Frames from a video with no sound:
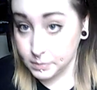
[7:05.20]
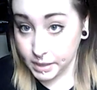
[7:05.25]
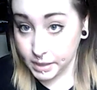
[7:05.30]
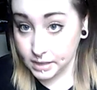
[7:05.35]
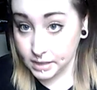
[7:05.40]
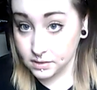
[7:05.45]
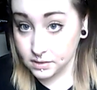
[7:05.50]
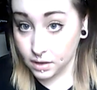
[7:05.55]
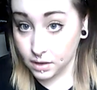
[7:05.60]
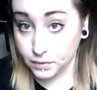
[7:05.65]

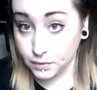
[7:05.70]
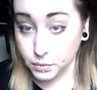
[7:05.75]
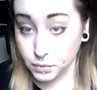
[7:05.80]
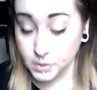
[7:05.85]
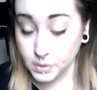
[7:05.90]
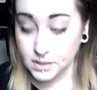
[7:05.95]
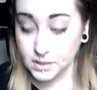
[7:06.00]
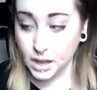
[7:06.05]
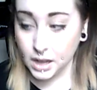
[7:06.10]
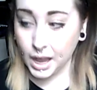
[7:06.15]
pierced
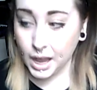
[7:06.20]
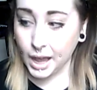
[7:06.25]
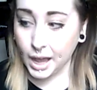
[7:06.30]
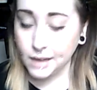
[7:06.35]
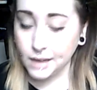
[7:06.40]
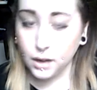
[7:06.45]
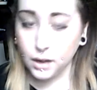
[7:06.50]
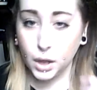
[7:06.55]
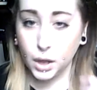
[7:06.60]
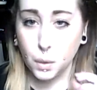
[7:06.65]
afterwards. I
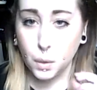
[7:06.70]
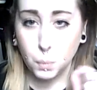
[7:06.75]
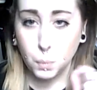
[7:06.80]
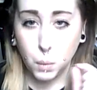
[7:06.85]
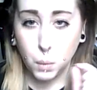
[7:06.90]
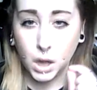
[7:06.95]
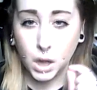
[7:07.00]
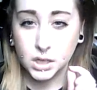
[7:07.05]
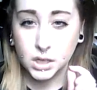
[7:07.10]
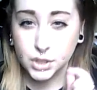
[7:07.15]
had like
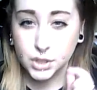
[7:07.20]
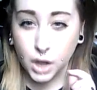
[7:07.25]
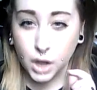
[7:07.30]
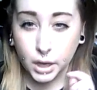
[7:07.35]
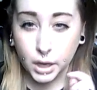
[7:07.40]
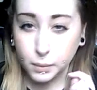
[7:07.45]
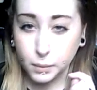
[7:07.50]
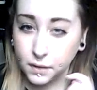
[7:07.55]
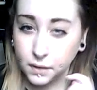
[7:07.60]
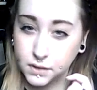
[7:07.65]
one
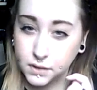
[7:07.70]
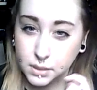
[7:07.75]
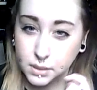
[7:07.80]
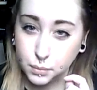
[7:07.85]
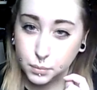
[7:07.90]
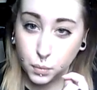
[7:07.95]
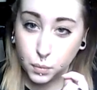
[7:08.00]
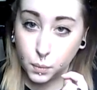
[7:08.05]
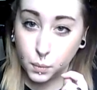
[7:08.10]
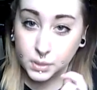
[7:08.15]
tiny bit of a
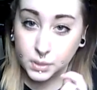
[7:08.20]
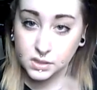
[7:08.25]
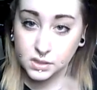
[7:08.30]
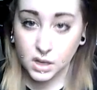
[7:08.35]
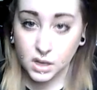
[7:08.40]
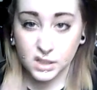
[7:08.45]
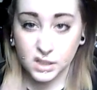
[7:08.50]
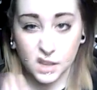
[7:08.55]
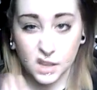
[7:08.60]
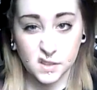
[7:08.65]
dimple on one
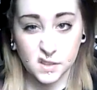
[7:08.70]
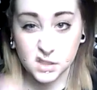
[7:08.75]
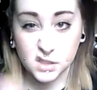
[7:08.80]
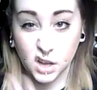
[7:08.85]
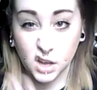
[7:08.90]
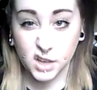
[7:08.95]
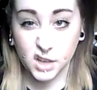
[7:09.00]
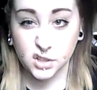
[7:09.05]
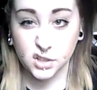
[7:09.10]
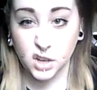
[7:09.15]
side and the other
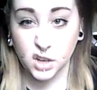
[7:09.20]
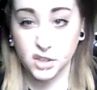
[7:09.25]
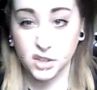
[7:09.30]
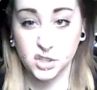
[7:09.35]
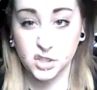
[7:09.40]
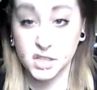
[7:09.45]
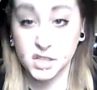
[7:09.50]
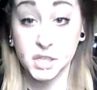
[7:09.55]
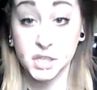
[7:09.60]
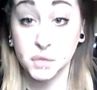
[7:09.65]
side, like,
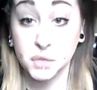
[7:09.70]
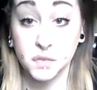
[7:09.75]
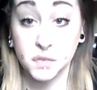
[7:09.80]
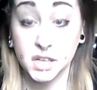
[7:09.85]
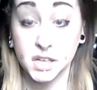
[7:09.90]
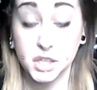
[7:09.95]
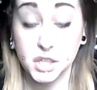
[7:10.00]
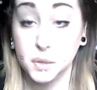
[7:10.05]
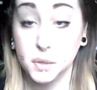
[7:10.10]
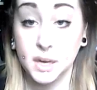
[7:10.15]
just didn't
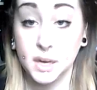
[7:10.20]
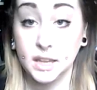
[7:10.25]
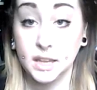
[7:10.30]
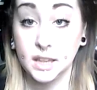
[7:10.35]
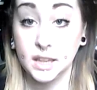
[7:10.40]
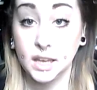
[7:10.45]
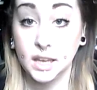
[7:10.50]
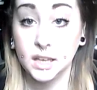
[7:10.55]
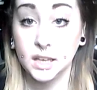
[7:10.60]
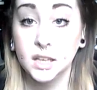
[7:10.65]
really do
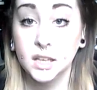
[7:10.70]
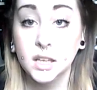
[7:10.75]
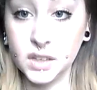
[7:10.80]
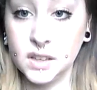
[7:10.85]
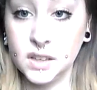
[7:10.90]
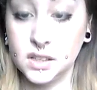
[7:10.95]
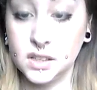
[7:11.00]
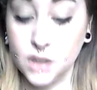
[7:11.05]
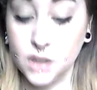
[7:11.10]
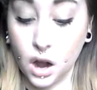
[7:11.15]
anything.
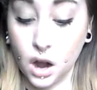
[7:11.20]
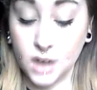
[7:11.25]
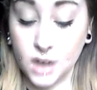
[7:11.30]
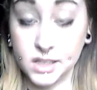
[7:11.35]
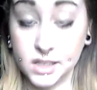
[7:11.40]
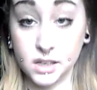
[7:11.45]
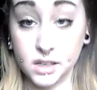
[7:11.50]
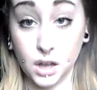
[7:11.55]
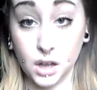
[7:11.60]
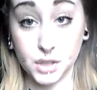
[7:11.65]
The scarring
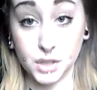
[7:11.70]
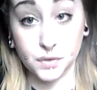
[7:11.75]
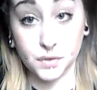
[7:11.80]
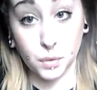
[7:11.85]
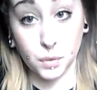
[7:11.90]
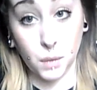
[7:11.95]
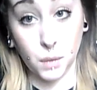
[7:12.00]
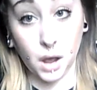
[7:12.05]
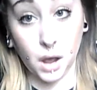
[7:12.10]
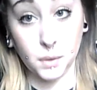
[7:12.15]
did last for
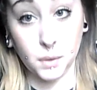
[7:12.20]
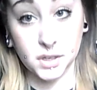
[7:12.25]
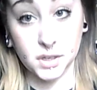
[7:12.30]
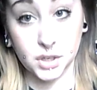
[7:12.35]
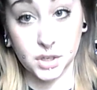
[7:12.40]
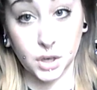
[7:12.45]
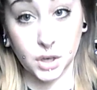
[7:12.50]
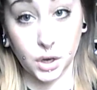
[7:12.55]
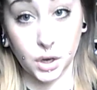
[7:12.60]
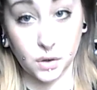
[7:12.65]
a while and it
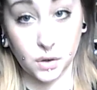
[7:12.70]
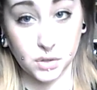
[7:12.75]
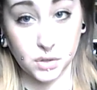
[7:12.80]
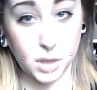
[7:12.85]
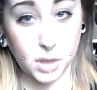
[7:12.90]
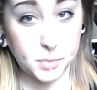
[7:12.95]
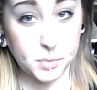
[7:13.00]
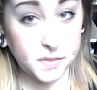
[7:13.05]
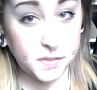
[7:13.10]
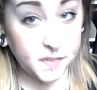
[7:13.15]
took a long
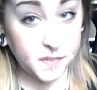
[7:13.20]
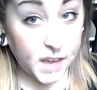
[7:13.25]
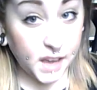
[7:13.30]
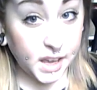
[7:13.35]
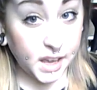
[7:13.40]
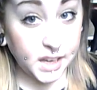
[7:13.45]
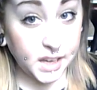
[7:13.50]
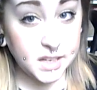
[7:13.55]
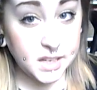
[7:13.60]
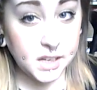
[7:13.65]
time to
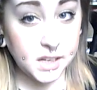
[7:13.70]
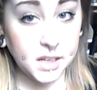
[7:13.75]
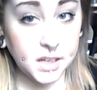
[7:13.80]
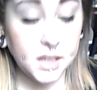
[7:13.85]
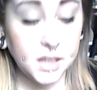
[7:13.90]
fade.